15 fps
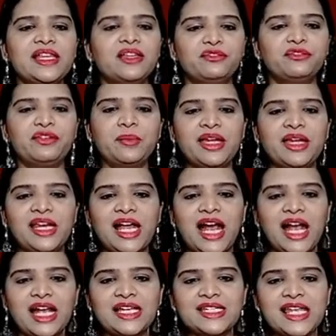the female
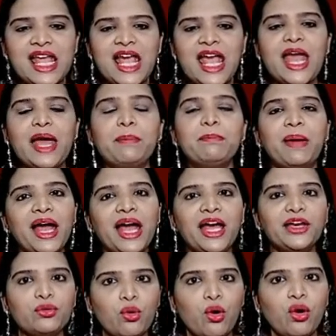has a
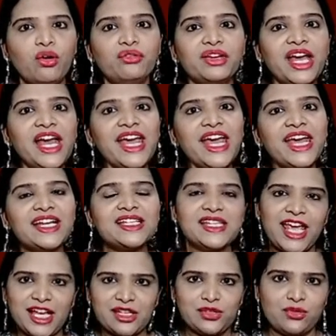pair of
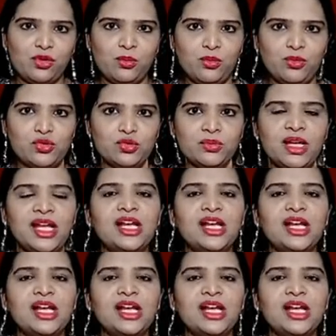XX chromosomes.